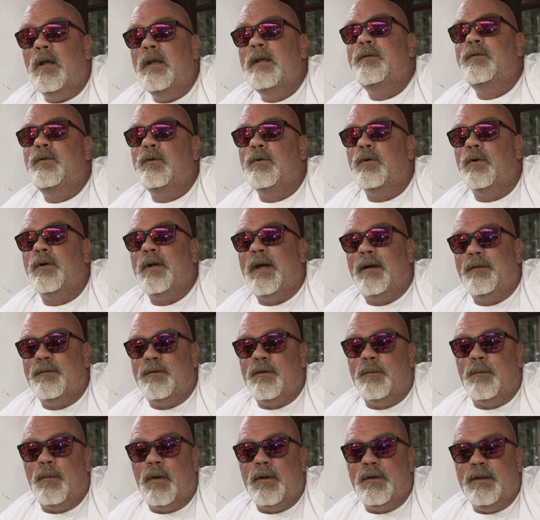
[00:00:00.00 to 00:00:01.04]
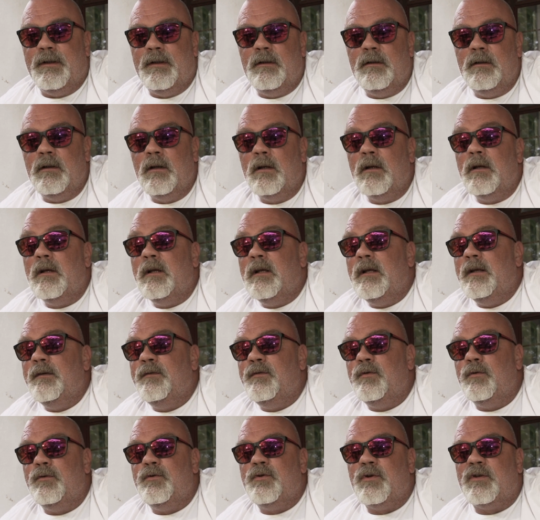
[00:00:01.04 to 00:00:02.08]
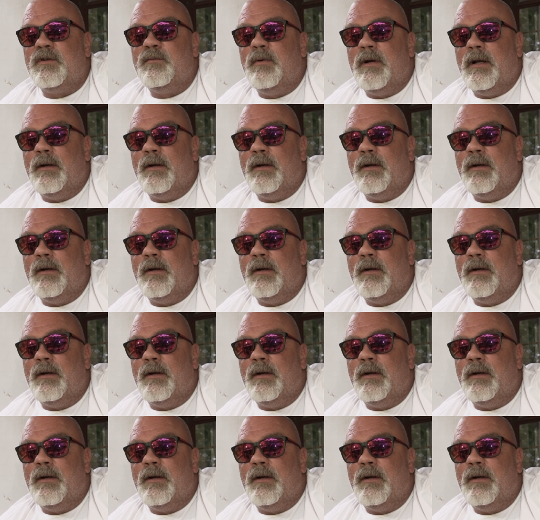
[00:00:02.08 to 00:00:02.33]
If you don't have the money, if you just